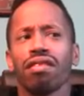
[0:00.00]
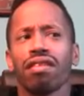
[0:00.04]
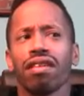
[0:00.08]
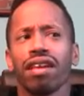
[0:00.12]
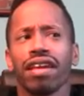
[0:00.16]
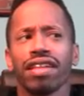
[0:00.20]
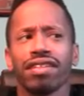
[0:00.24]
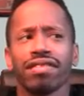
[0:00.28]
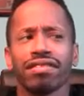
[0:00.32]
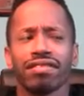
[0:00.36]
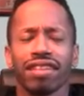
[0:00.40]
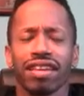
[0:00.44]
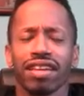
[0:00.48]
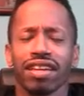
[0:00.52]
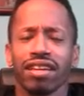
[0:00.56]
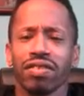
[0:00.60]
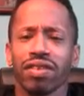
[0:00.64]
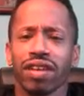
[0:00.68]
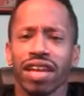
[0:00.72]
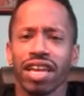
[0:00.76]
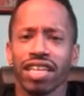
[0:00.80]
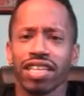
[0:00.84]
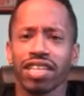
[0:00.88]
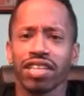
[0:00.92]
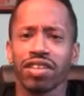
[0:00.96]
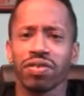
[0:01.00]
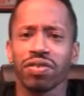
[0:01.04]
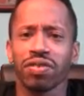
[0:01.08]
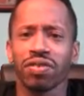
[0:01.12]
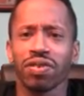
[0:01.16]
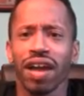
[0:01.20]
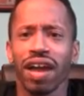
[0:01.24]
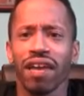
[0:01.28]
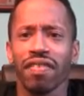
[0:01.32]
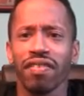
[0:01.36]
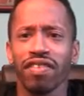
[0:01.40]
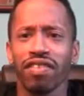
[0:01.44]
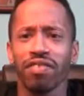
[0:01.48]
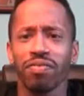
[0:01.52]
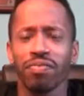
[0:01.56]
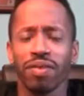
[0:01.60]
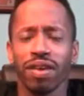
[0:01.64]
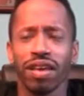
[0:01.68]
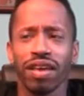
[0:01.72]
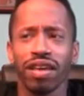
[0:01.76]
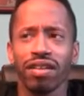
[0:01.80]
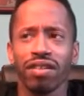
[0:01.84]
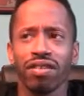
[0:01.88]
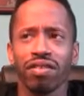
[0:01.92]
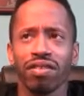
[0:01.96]
it's like, okay, so you have this
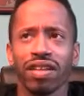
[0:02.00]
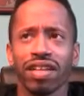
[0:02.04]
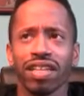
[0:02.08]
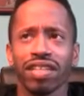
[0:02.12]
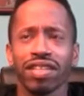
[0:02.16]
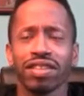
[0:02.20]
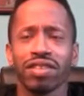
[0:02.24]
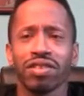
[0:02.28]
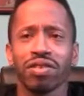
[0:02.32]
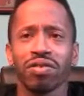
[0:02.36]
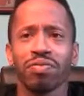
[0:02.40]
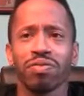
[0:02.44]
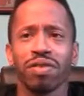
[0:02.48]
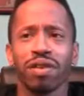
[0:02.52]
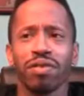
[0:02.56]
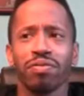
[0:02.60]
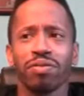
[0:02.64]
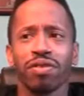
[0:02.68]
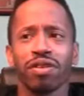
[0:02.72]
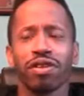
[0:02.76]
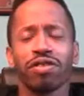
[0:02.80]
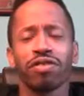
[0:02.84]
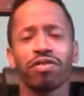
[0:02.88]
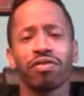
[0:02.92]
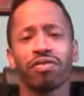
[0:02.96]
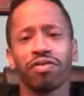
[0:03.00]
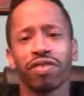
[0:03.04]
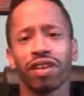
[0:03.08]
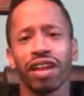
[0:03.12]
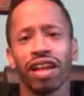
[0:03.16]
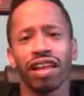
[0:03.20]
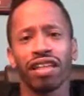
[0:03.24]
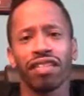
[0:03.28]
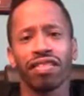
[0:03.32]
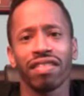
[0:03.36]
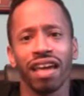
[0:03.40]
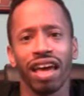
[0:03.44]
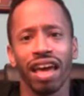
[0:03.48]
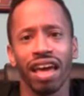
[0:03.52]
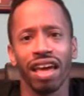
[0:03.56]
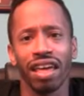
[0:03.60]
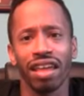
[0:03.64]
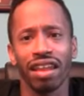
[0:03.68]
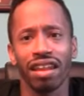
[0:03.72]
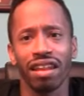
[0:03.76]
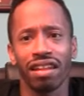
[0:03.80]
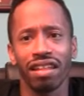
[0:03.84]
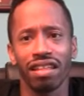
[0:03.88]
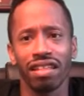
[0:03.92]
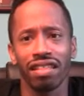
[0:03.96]
pill, and so people are afraid
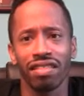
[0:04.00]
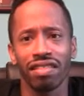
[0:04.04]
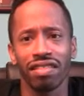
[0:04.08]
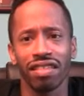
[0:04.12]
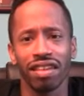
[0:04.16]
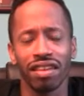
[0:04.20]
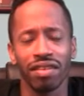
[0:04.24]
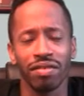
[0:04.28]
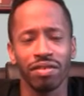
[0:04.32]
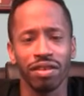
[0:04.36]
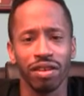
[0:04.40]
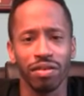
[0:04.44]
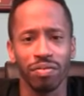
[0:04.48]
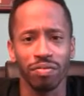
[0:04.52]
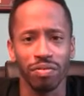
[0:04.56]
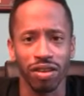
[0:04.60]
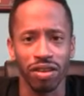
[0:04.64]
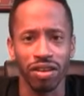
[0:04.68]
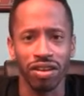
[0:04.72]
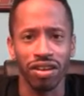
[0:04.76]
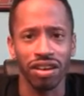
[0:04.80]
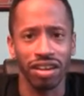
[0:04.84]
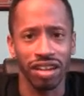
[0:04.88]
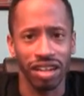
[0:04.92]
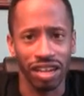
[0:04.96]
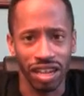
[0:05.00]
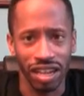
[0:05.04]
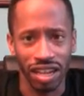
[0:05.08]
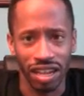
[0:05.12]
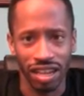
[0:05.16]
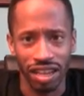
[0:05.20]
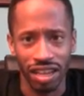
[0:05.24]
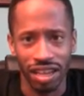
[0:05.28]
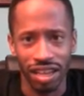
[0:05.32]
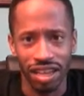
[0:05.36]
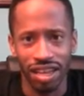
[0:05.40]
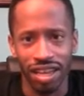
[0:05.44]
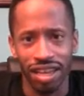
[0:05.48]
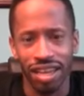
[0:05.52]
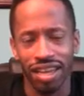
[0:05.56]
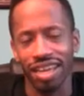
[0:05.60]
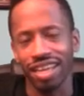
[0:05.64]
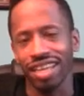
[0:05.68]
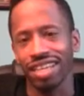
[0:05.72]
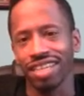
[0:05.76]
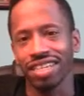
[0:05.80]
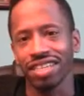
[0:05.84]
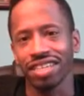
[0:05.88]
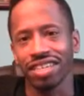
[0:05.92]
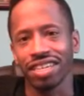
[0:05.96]
that the community
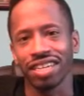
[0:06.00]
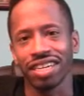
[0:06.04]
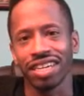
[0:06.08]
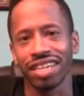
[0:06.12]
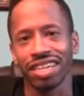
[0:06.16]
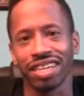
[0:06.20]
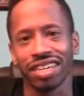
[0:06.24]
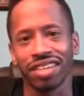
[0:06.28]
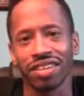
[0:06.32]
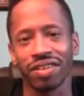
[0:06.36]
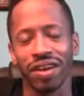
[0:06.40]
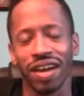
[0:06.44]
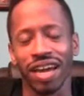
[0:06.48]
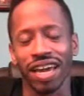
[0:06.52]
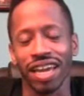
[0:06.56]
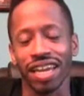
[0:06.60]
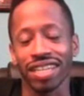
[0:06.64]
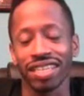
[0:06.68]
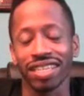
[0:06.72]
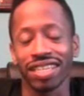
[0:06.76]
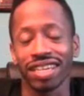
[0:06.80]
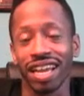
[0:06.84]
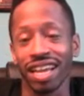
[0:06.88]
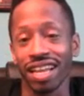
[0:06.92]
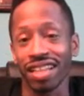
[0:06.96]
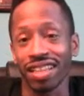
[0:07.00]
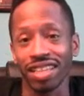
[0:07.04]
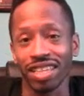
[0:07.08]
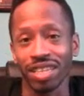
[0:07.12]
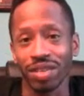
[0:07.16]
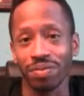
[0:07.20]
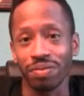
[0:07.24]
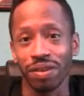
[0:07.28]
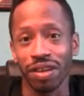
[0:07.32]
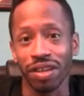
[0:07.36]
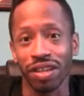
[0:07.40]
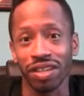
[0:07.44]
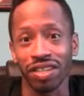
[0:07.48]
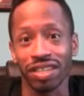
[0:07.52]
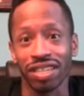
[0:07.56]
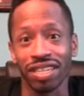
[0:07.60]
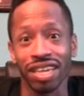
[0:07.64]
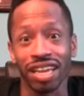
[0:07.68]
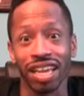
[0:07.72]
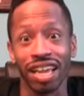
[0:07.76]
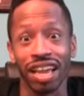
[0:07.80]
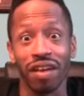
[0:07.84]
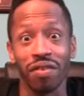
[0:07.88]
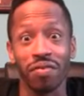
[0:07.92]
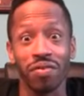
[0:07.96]
is gonna go ahead and take this pill and
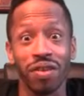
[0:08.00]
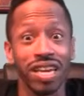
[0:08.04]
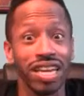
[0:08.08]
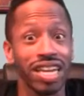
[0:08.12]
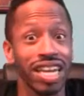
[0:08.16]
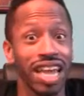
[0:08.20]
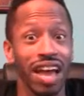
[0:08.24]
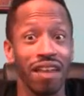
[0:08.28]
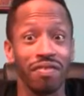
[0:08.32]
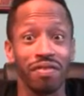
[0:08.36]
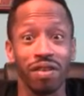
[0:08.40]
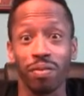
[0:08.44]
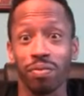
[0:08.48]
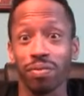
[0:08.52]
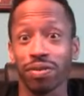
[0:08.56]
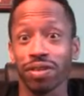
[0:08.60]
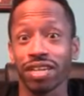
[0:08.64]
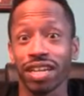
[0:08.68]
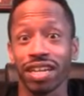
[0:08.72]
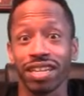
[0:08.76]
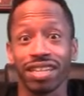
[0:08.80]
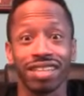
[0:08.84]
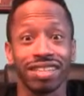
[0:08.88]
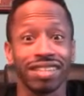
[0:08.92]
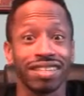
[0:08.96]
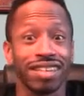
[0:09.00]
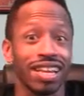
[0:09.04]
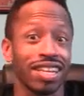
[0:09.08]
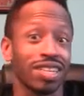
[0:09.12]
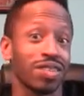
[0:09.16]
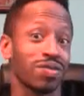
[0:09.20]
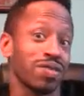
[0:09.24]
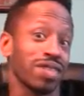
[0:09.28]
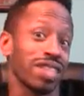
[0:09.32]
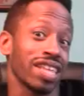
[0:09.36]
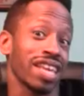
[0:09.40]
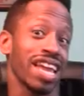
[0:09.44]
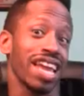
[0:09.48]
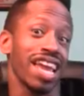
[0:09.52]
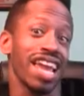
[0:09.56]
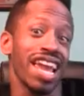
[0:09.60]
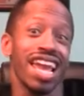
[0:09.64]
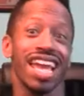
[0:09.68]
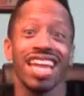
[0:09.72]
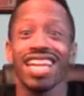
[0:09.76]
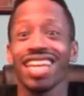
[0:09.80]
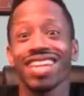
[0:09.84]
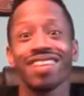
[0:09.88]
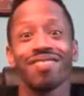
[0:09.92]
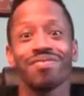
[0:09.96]
say, we can have unprotected sex with
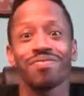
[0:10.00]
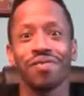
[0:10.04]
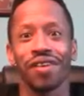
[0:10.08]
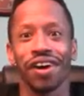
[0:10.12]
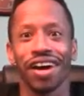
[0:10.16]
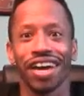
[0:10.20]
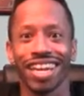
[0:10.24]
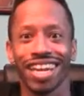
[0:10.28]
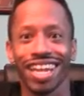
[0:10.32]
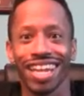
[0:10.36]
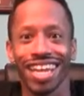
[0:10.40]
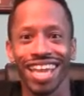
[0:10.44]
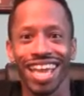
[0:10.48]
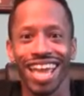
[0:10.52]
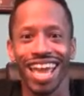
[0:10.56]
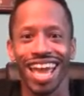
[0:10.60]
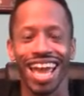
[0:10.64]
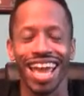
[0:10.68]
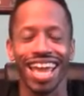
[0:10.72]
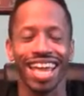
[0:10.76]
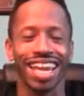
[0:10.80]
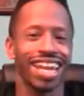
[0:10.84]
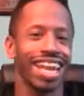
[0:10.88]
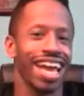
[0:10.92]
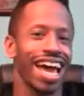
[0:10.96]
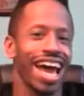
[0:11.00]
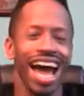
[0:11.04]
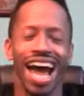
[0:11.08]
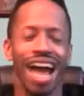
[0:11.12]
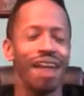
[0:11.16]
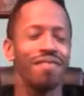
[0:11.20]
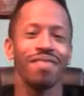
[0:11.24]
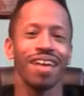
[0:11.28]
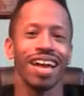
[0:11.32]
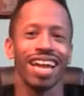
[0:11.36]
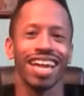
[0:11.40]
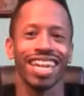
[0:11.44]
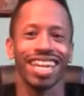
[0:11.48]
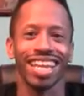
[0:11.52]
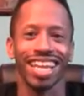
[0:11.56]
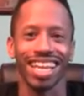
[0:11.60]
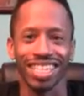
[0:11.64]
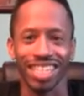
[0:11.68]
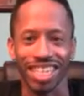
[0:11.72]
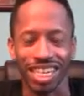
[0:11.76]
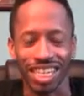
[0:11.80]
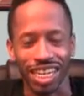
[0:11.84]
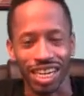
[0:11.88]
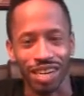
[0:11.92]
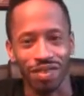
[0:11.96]
anyone, and I'm not gonna catch
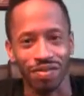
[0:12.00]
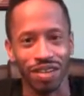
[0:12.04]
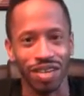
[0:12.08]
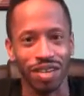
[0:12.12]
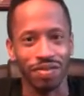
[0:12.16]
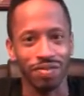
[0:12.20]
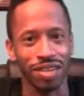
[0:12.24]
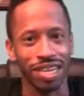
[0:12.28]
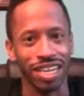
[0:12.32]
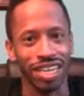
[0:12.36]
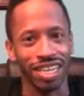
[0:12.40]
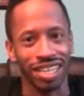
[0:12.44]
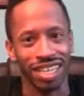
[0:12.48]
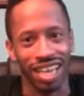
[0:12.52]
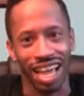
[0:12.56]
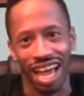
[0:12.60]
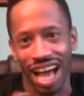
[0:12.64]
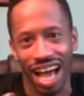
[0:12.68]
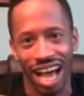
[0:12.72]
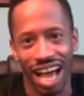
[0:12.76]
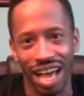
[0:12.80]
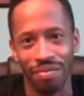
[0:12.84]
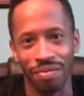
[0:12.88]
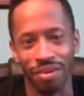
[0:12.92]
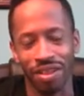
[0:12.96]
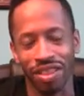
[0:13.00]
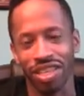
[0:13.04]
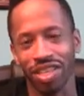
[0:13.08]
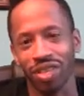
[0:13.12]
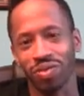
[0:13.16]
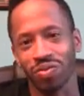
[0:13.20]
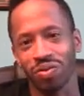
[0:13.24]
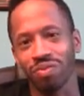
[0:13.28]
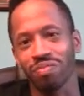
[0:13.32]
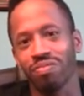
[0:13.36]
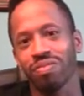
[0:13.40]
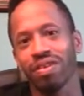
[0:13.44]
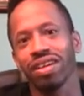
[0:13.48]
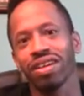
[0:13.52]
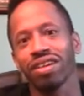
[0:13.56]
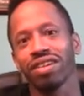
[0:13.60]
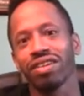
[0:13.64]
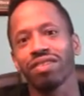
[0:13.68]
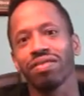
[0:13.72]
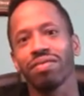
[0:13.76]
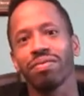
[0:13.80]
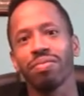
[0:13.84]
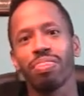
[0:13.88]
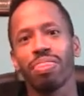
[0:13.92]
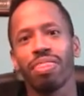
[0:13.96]
HIV because I'm on this 1
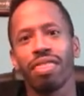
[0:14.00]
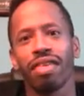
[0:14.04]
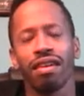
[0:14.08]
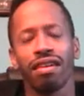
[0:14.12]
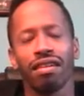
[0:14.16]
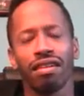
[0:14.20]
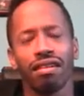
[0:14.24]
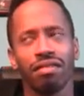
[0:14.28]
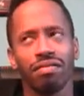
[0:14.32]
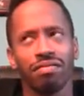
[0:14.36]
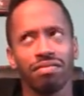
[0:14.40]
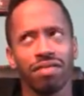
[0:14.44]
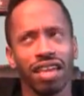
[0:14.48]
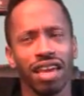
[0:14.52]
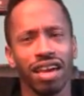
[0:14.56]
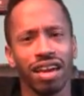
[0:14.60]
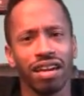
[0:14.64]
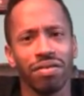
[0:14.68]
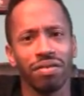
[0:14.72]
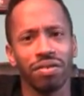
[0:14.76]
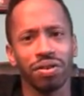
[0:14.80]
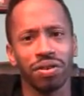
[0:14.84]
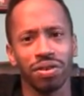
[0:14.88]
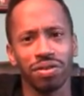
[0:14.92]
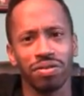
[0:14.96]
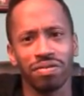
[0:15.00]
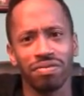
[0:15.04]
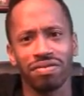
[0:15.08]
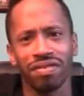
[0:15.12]
pill. Yeah, well,